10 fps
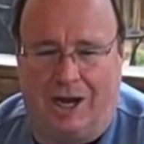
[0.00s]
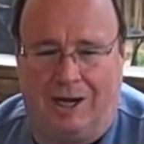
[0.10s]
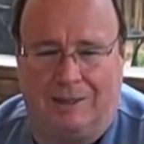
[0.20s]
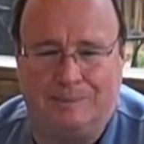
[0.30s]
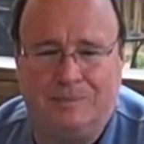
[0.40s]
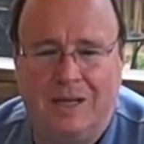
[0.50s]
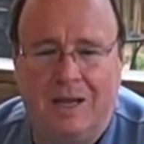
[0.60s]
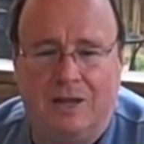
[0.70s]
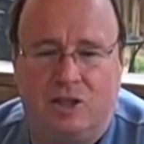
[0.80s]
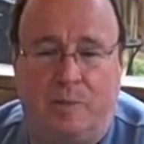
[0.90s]
Um,
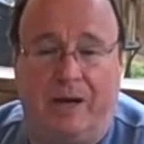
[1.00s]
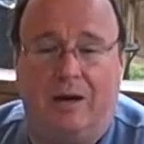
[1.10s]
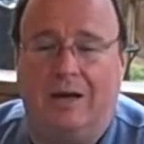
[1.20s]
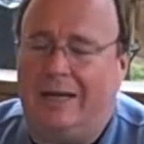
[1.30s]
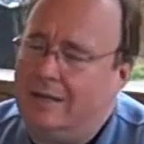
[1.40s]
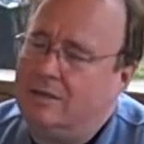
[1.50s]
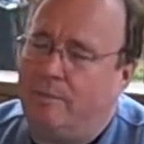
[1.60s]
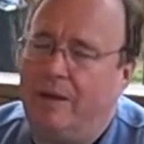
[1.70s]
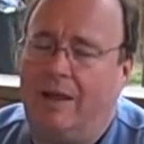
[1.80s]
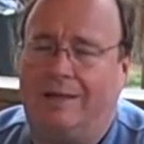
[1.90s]
beer is a
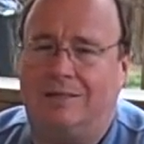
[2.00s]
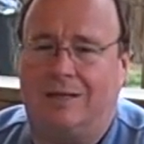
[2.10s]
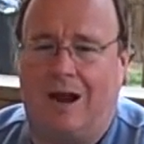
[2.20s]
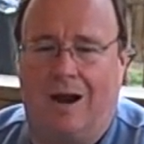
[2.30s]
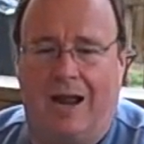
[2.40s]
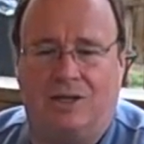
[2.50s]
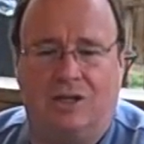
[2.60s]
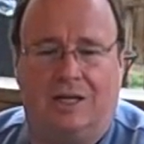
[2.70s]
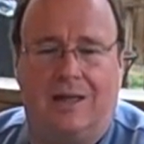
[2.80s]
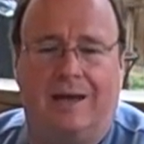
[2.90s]
bit like a cigar
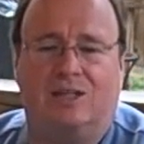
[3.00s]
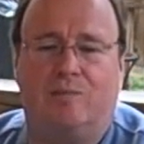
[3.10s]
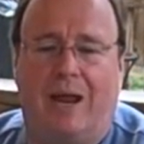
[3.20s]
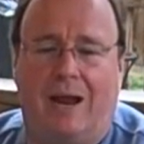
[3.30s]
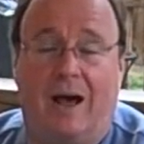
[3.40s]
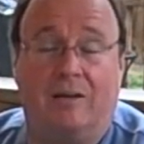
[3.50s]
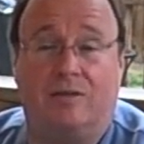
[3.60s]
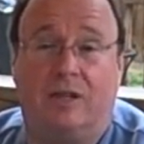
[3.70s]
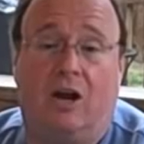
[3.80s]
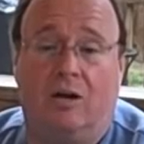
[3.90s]
actually in that it's made out of
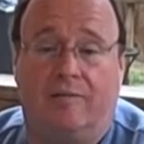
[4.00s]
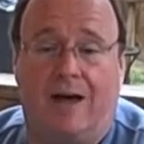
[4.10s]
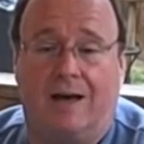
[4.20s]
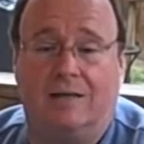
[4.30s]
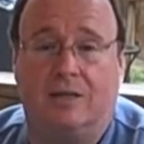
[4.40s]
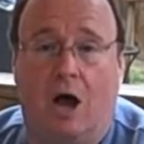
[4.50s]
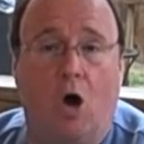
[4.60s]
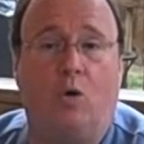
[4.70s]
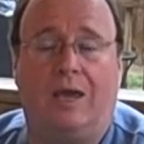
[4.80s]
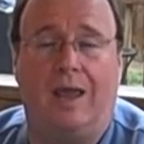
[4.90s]
Sierra Nevada's
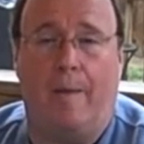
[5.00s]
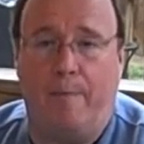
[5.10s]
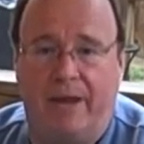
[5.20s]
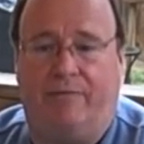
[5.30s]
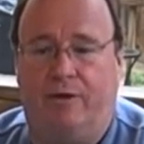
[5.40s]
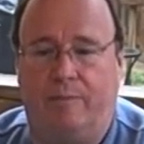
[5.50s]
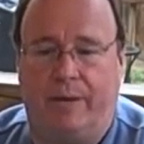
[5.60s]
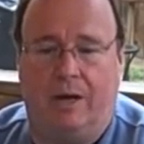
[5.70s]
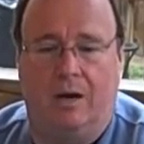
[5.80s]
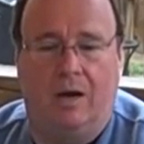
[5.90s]
Oaky Bigfoot
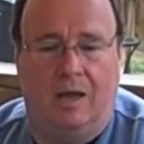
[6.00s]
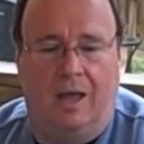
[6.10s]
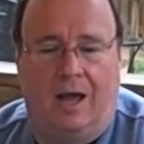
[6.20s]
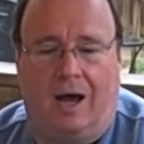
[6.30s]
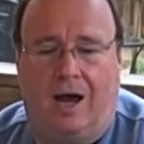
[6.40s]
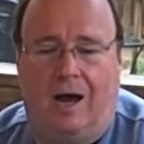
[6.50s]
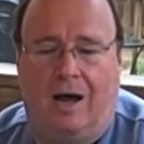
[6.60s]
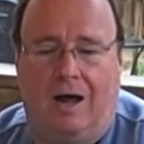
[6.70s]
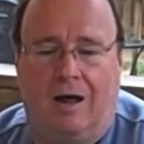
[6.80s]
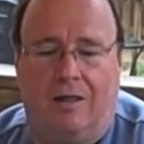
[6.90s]
beer,
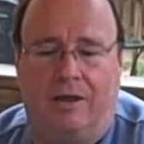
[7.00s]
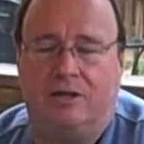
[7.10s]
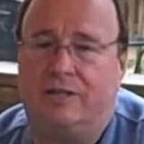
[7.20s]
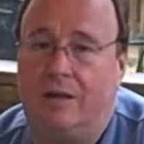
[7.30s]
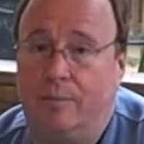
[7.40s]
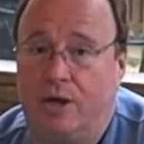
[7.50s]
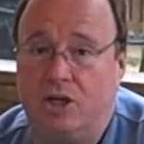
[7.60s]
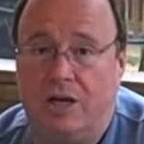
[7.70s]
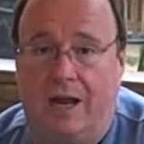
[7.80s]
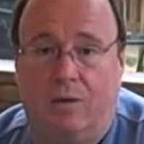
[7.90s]
uh, their
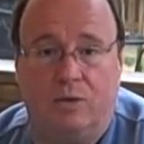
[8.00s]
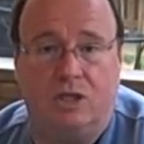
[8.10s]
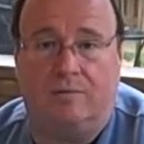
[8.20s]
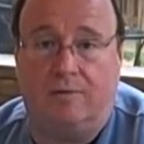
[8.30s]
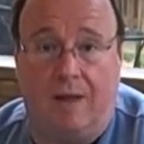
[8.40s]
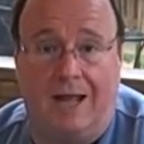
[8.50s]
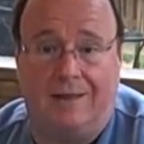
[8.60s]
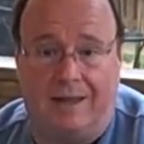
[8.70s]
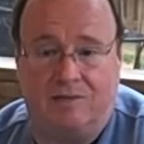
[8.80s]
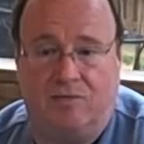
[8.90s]
Celebration Ale, which if you've
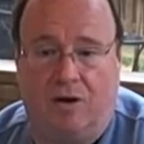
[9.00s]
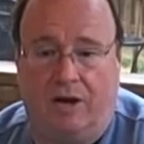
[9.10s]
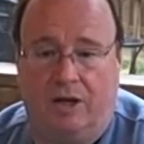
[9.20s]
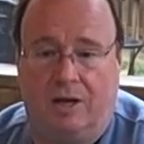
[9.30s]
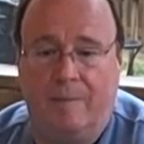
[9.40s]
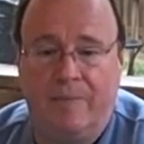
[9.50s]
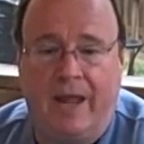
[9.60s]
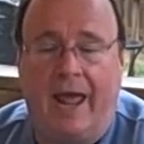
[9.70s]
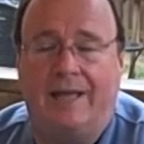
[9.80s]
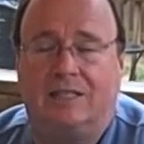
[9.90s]
had that is very good,
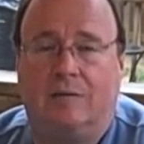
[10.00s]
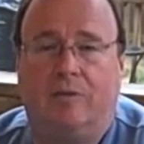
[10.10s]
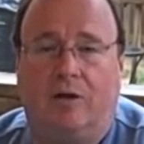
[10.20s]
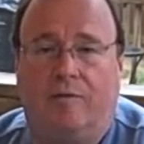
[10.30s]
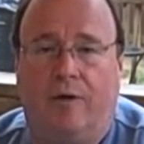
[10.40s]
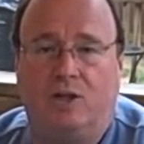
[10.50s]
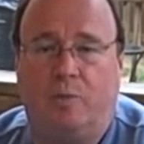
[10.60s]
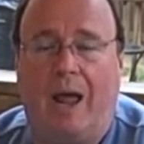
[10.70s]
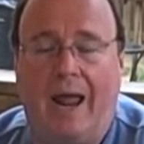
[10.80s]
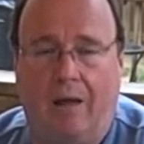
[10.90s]
and some of their
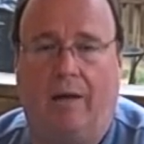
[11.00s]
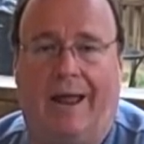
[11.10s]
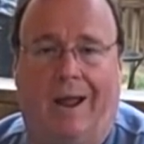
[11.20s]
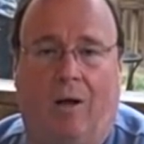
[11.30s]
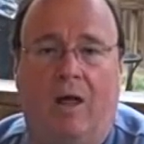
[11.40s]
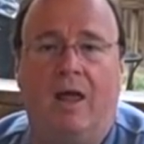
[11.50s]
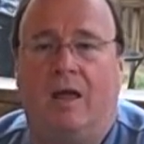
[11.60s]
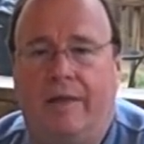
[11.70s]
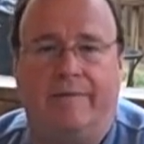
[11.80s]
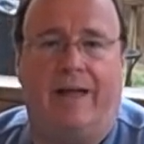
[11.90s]
fresh pale ale.
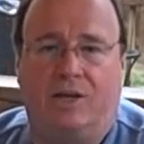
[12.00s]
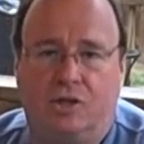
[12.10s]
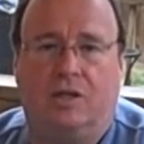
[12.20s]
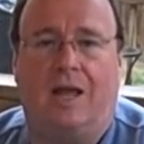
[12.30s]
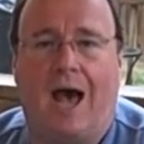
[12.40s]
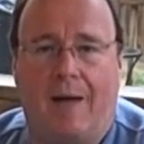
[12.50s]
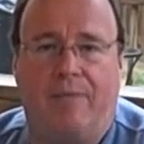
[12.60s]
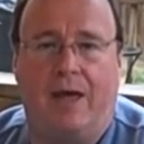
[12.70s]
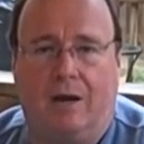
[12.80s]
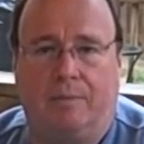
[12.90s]
They've actually
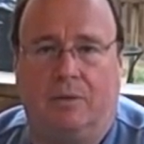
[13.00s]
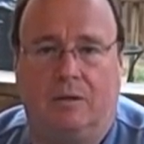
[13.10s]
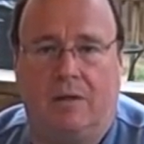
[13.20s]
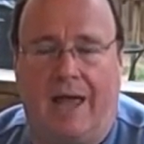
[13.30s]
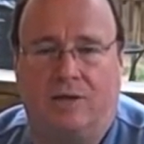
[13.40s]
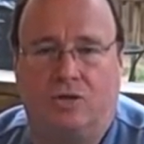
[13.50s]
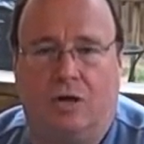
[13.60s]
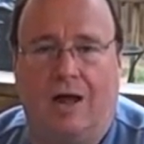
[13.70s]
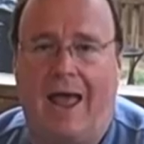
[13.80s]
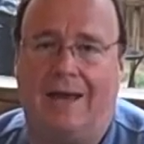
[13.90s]
hopped that up a little
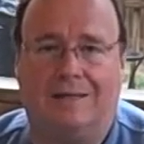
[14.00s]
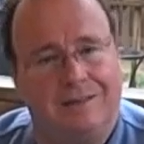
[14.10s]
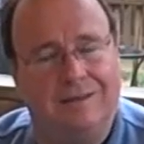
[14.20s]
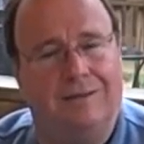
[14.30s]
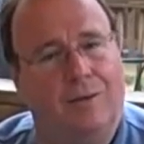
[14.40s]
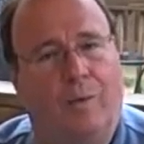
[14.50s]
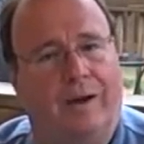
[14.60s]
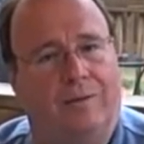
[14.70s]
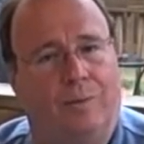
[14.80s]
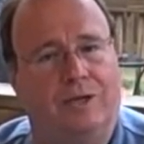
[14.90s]
extra and it's the
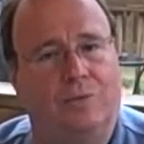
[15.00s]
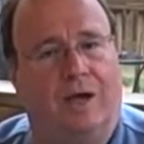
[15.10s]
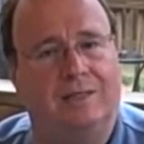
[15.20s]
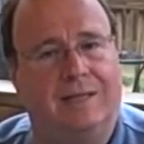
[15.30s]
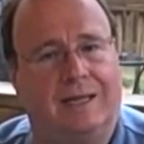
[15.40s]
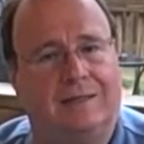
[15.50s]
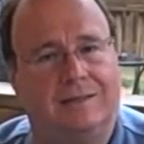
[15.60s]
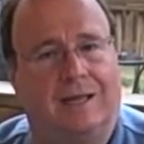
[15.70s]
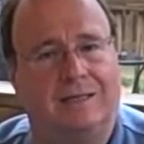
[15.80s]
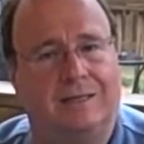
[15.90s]
way the reason why I say
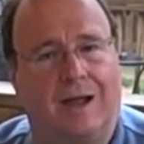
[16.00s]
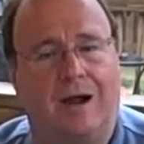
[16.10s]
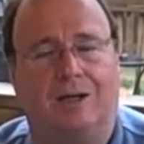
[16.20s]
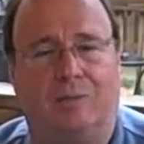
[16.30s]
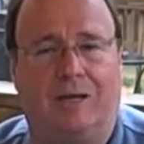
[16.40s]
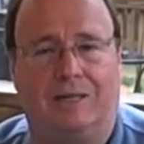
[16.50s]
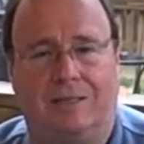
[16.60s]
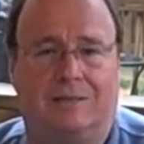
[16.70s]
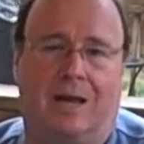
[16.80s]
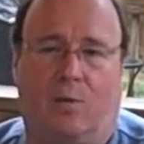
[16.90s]
it's like a cigar is because
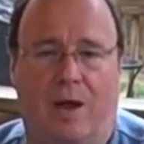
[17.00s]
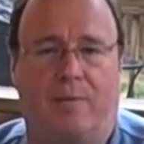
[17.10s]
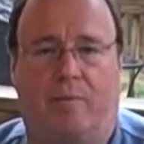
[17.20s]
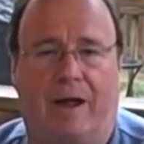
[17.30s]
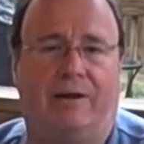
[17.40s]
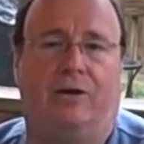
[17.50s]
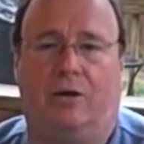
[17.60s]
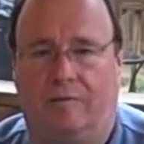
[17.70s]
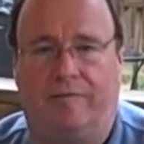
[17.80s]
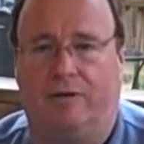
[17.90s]
it's like wrapper
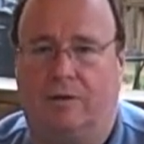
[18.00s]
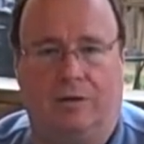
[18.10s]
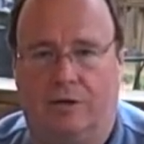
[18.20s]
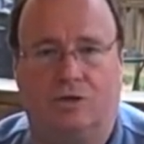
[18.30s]
binder and filler.